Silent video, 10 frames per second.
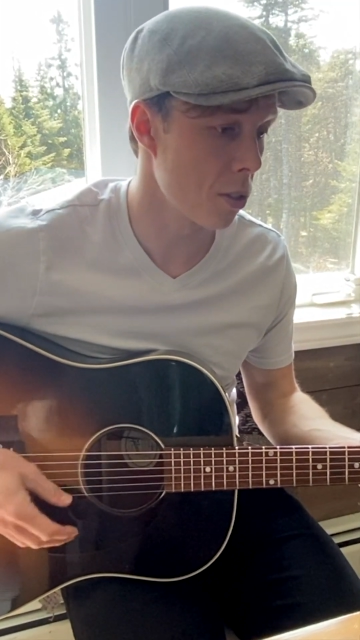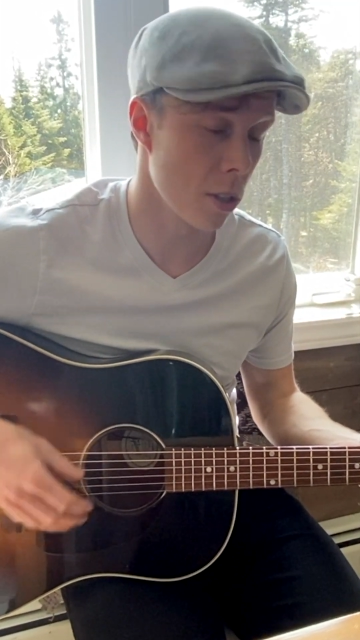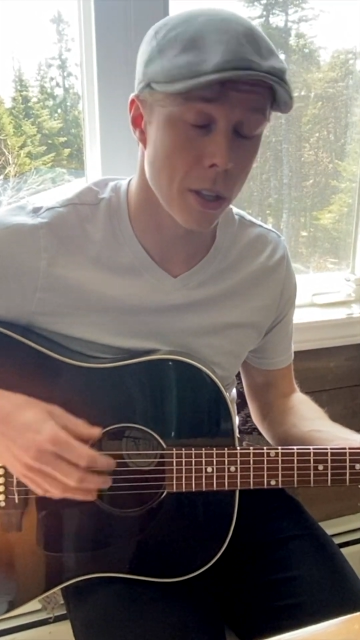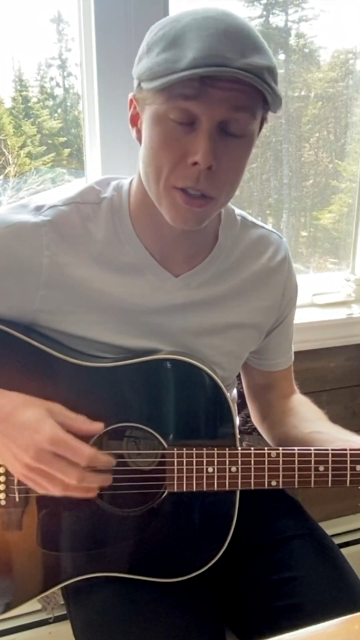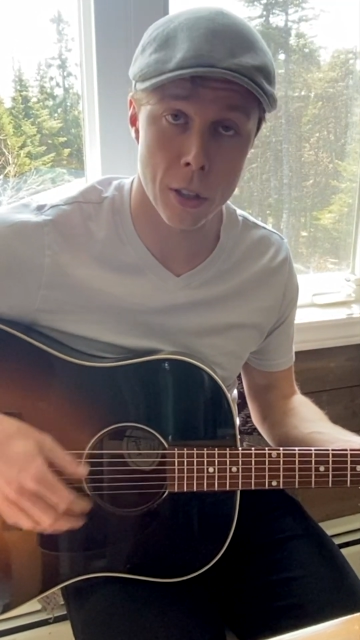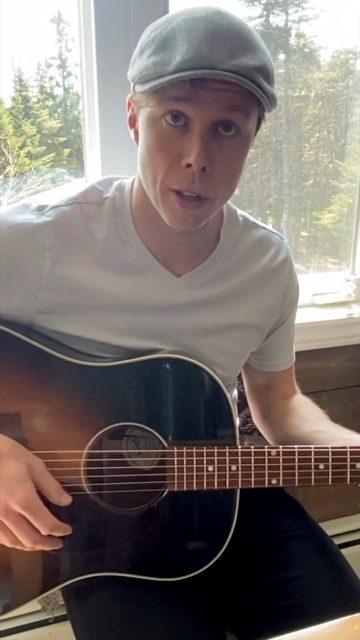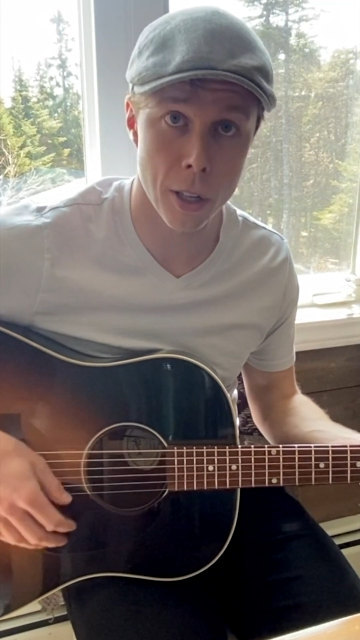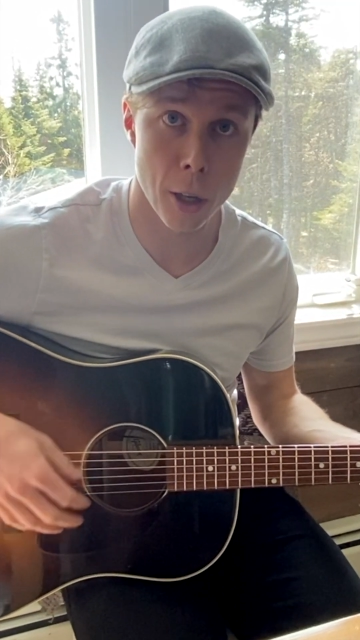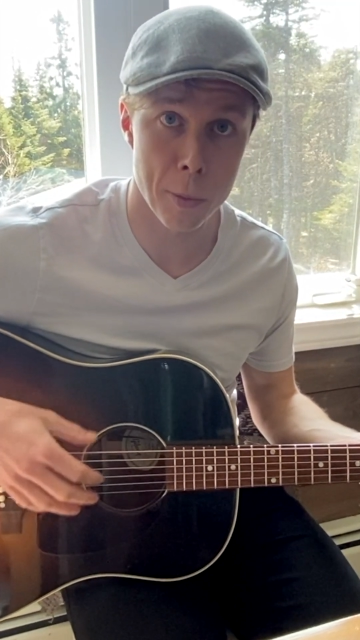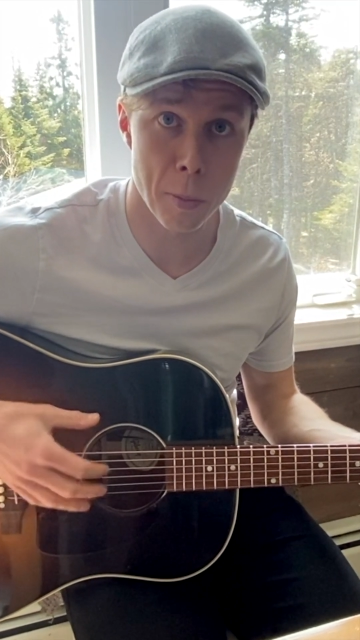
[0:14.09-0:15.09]
It's a great
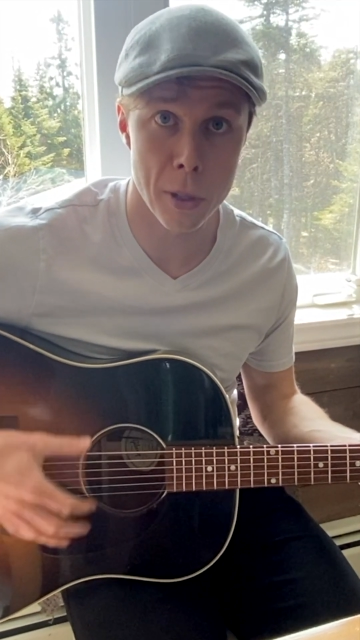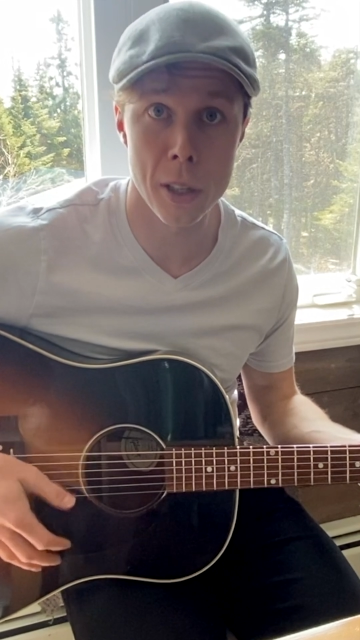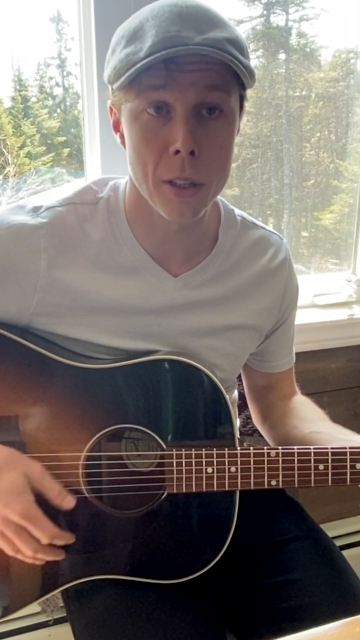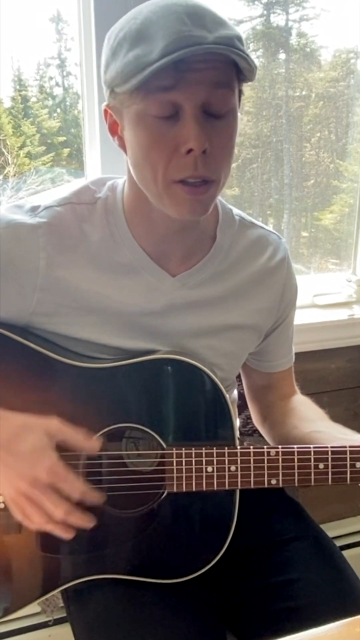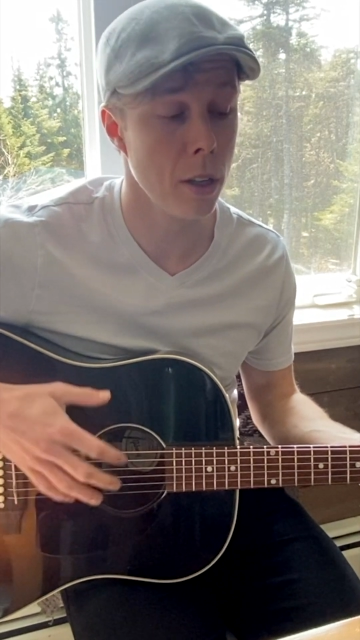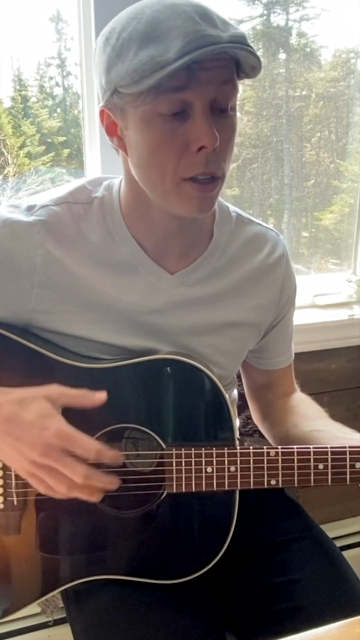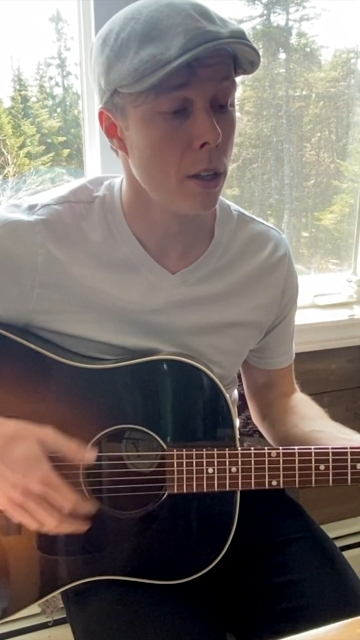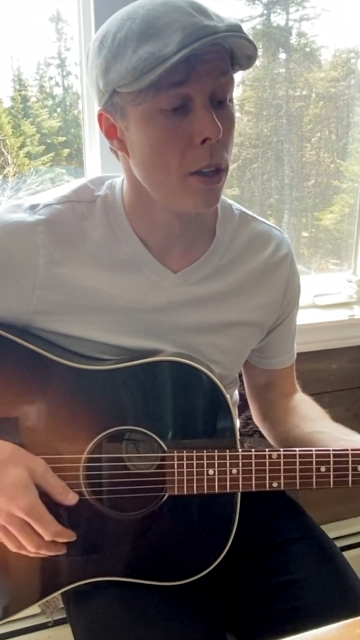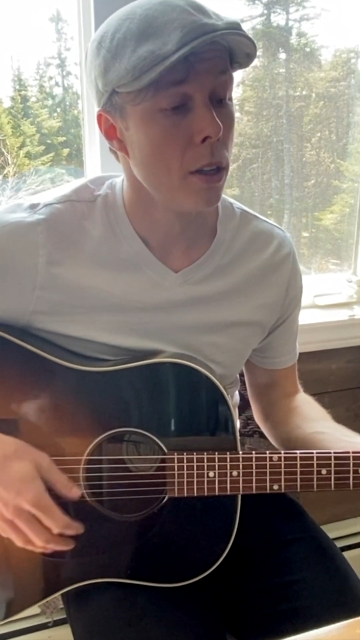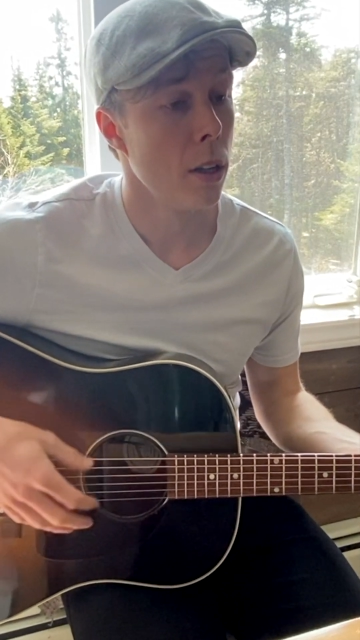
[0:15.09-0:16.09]
help to me and
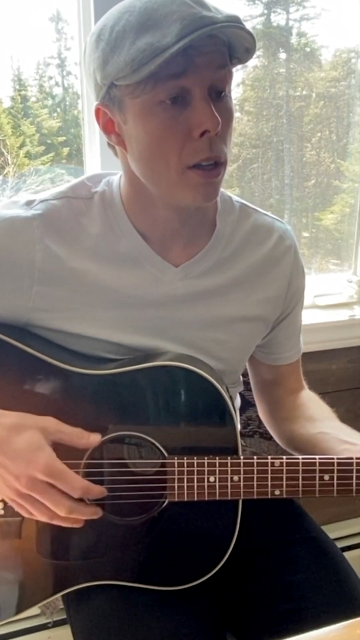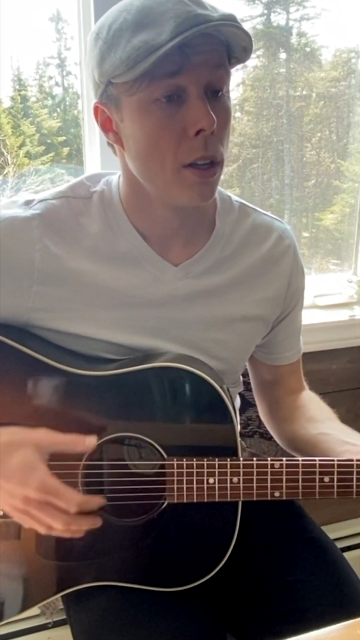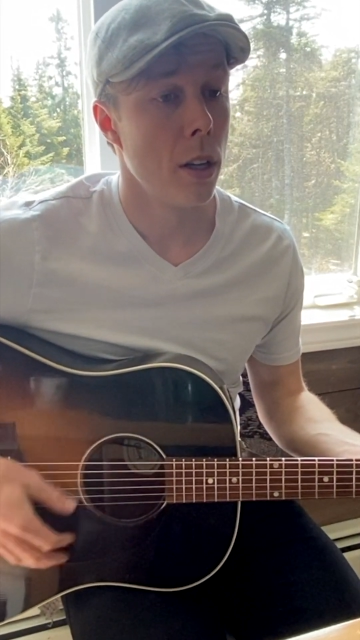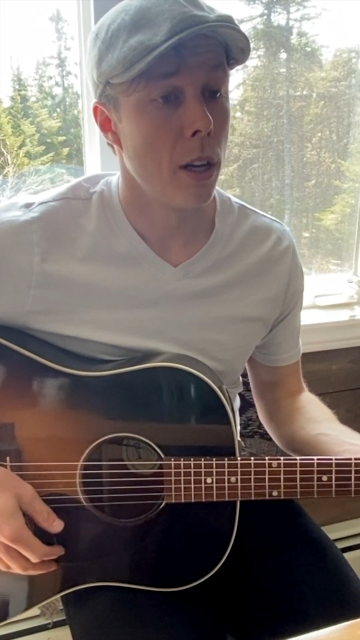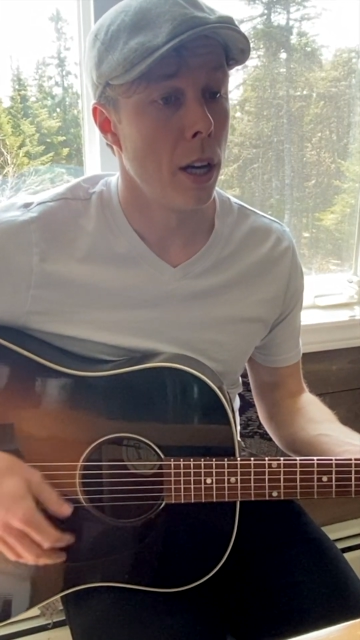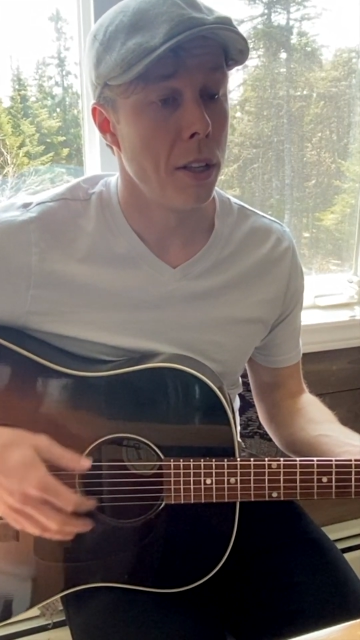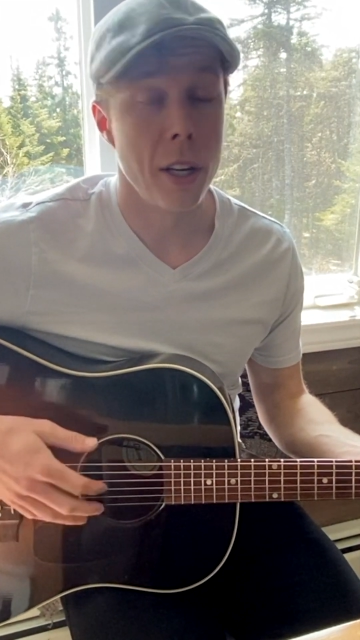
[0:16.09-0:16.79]
to